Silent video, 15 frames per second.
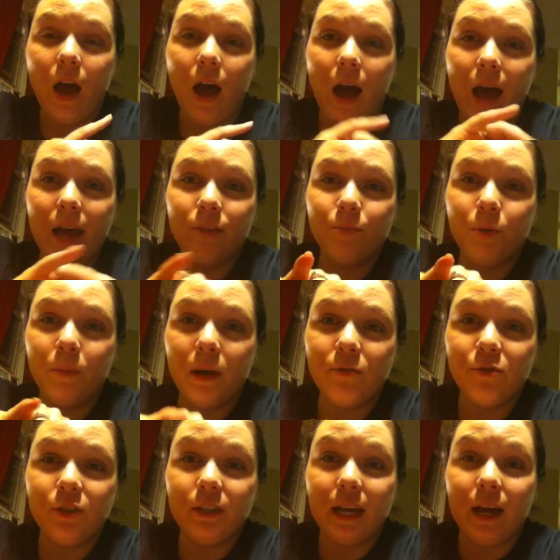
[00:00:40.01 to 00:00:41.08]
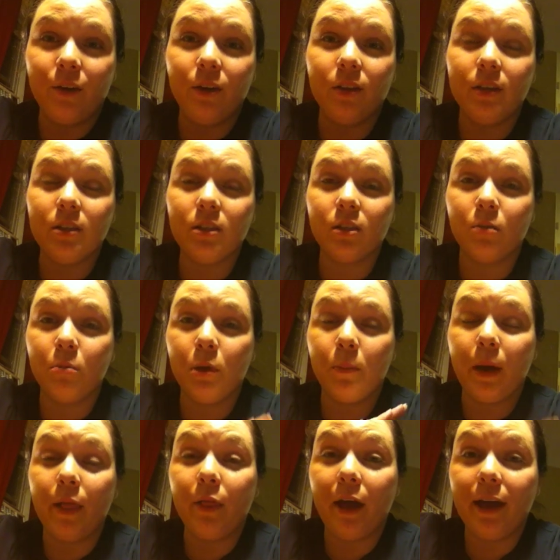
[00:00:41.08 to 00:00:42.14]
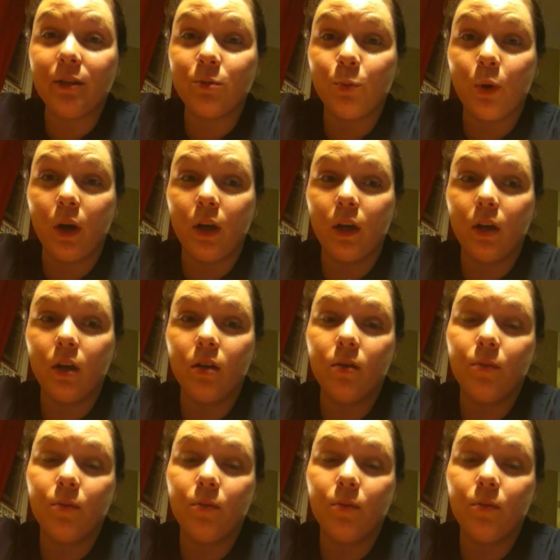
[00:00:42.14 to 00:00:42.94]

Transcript: I put my foot down, and this is going to be my last one,